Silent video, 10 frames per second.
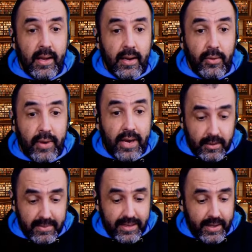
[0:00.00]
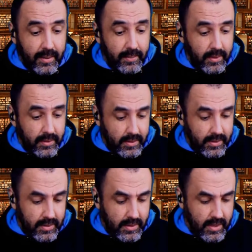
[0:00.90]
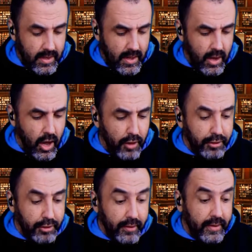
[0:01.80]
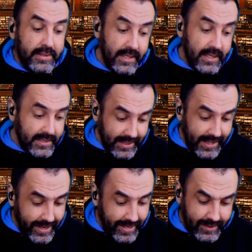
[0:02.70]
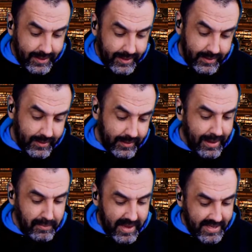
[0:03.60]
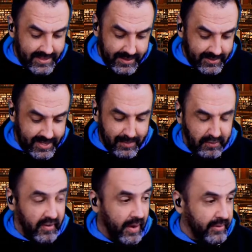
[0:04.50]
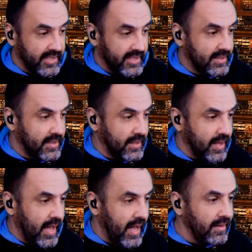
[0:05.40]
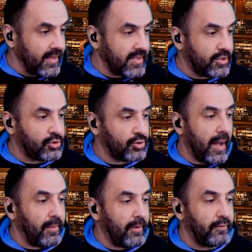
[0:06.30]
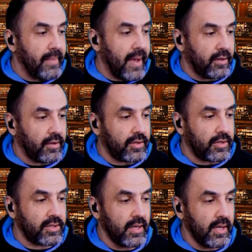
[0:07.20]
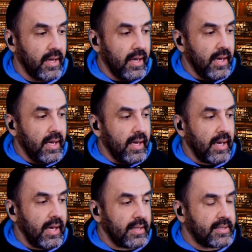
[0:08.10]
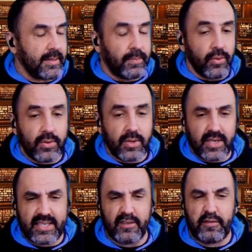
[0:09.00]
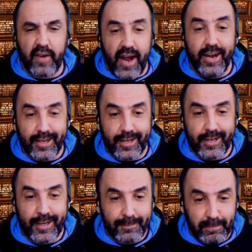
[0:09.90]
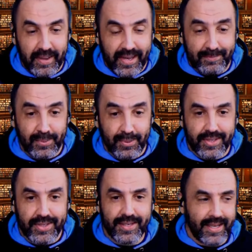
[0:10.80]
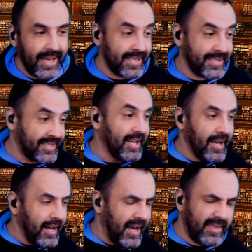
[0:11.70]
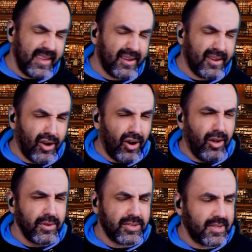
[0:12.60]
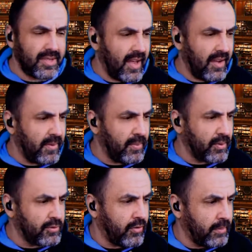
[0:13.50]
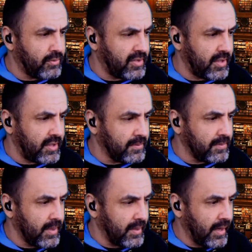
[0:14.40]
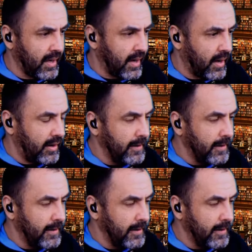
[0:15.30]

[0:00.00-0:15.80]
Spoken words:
recommendable author, just like the amazing Tim Ferriss. And this Tribe of Mentors, it's a book. It's a very big book. Has, I think, almost every books from Tim are,